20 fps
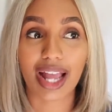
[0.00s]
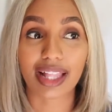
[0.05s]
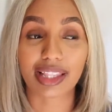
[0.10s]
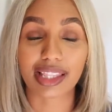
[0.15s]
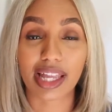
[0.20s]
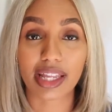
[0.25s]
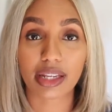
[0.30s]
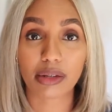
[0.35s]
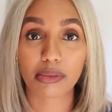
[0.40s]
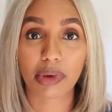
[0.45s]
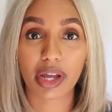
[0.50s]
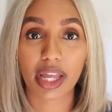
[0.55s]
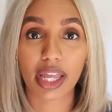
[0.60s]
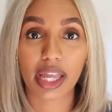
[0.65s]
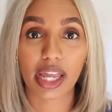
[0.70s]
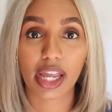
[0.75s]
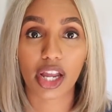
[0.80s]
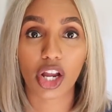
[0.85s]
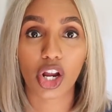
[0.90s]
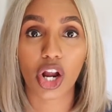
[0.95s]
I lightened my
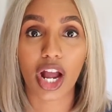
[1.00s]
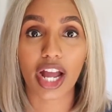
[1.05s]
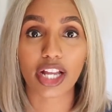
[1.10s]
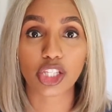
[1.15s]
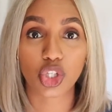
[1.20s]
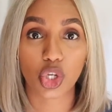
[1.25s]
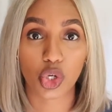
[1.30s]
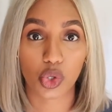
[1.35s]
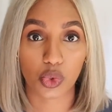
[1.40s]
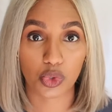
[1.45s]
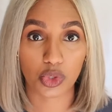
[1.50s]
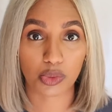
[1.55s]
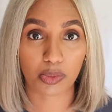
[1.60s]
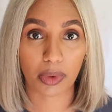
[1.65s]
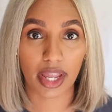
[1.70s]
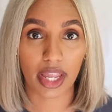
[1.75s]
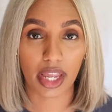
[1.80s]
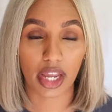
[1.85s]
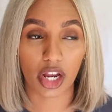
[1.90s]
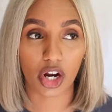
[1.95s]
hair, I toned
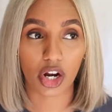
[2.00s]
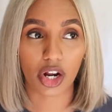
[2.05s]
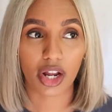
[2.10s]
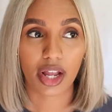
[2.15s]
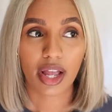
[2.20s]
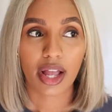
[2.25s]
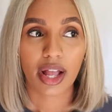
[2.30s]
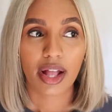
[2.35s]
my hair.